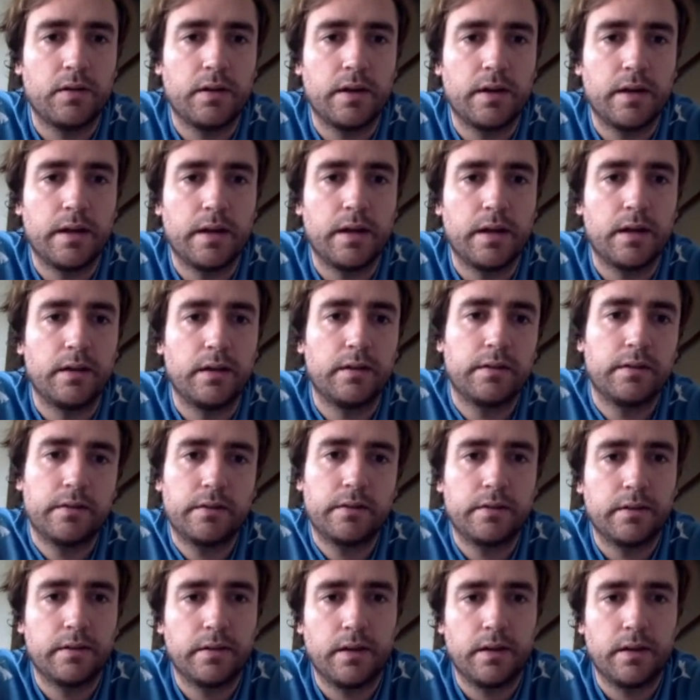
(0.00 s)
And
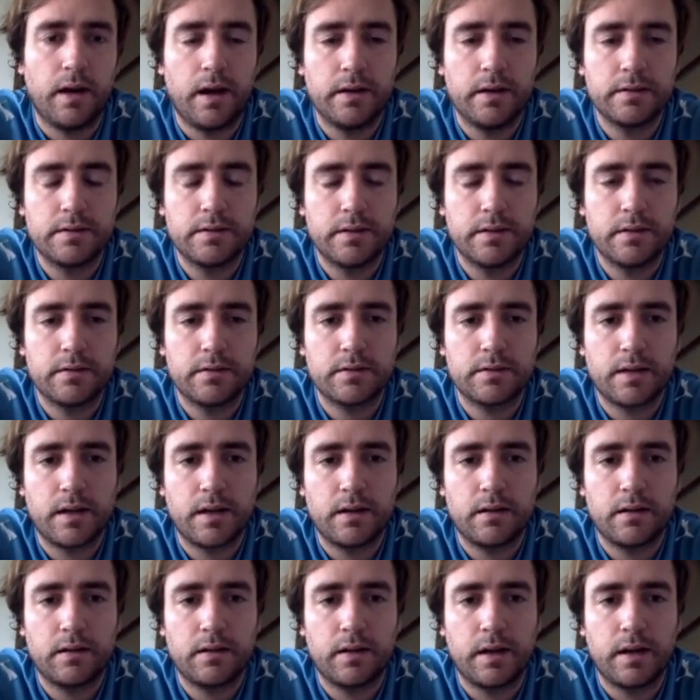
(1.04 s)
honestly, there's not
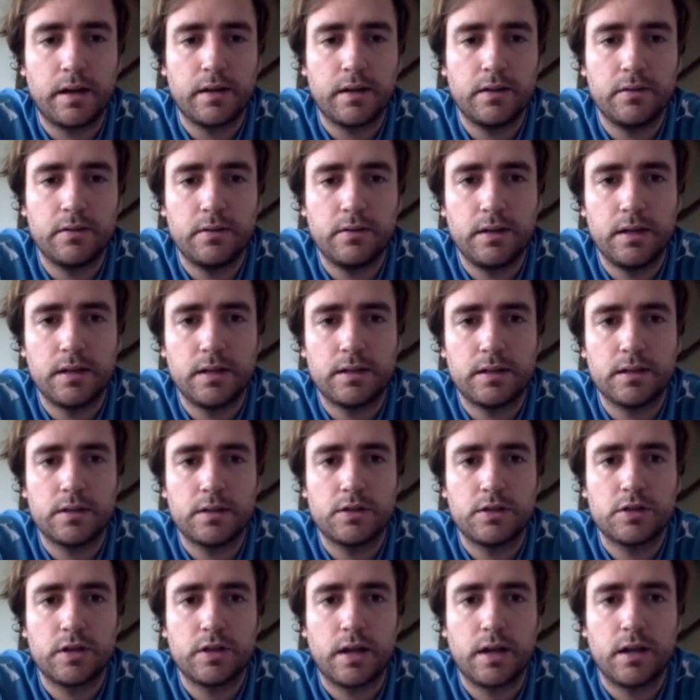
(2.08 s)
a lot you need to
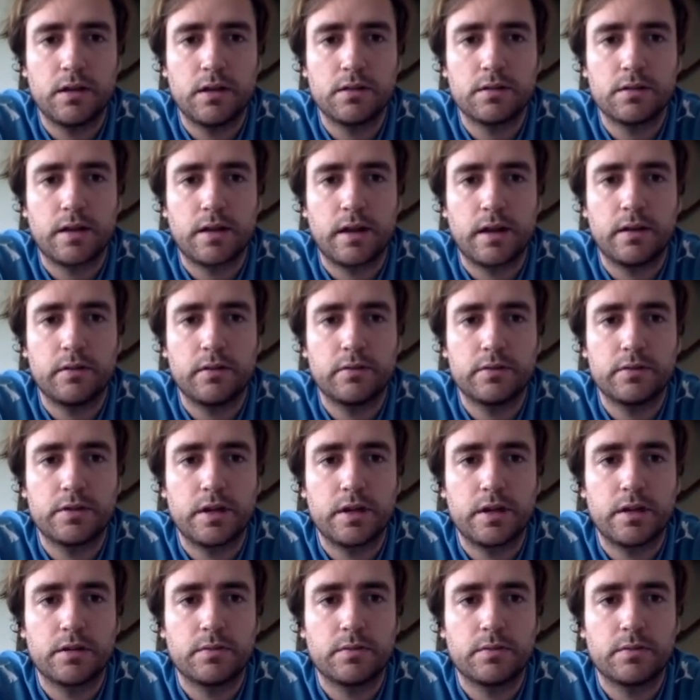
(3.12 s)
change. I don't change